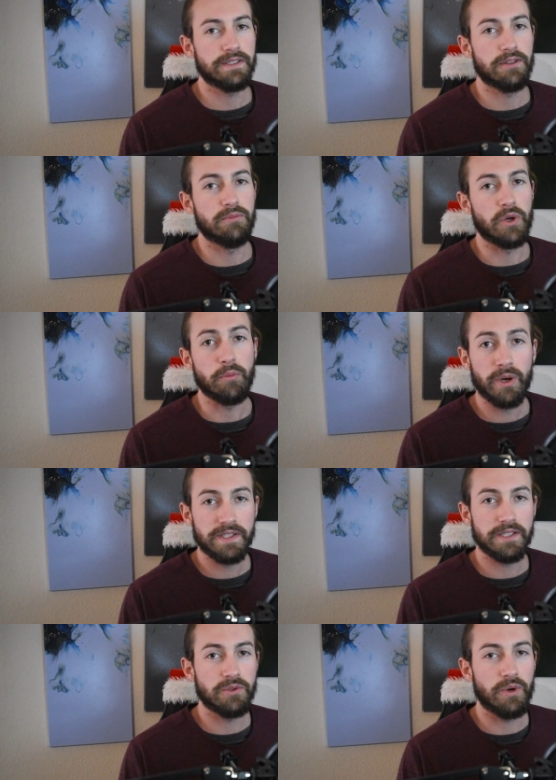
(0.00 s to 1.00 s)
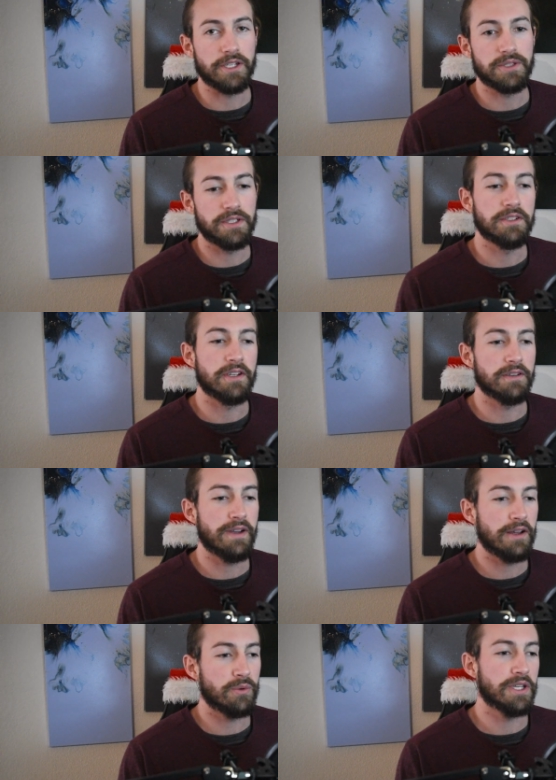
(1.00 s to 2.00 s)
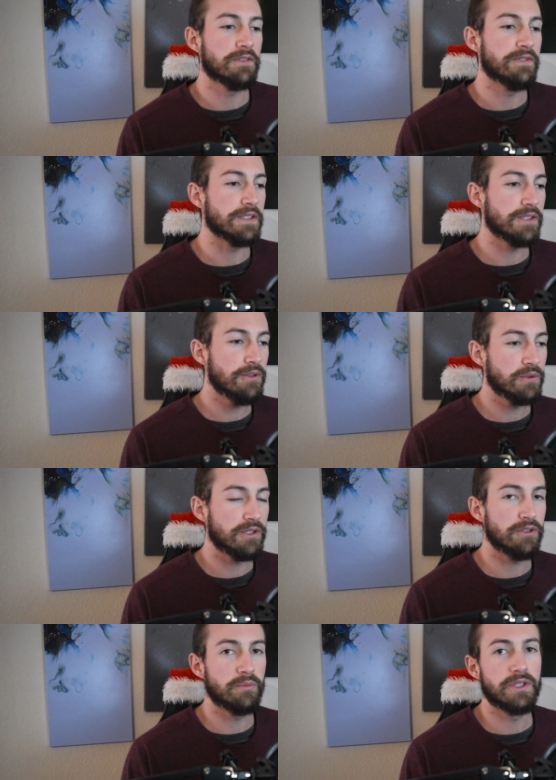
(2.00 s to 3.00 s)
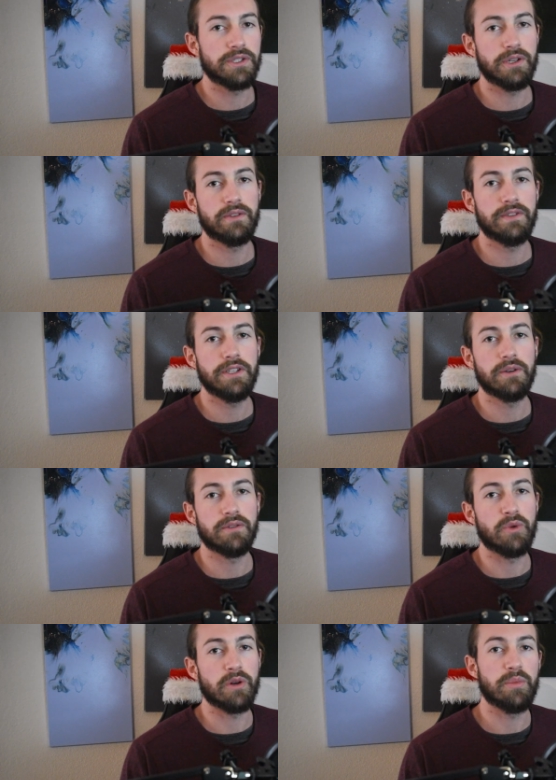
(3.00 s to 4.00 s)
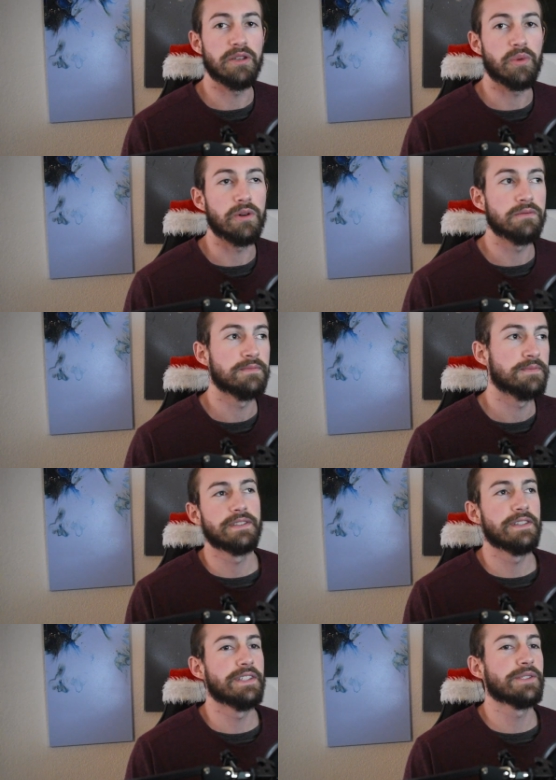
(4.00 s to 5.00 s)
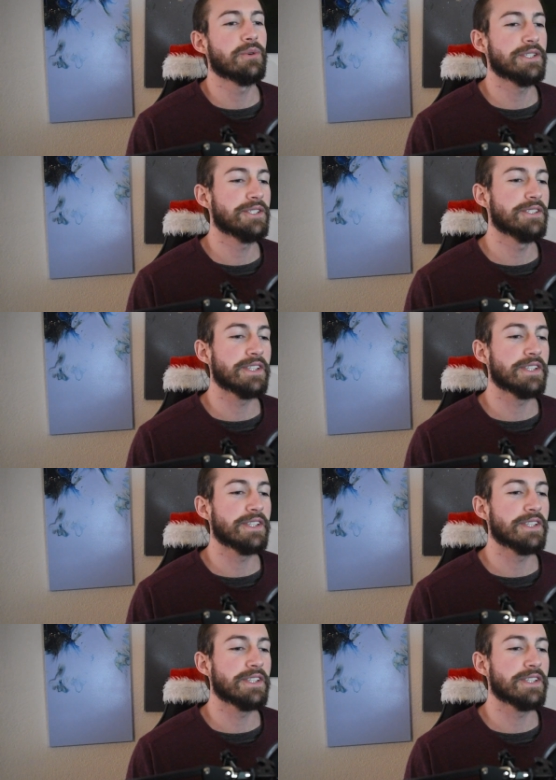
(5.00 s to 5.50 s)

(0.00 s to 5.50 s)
to the more pressing question of how do we convince YouTube to show the video to more people? This question is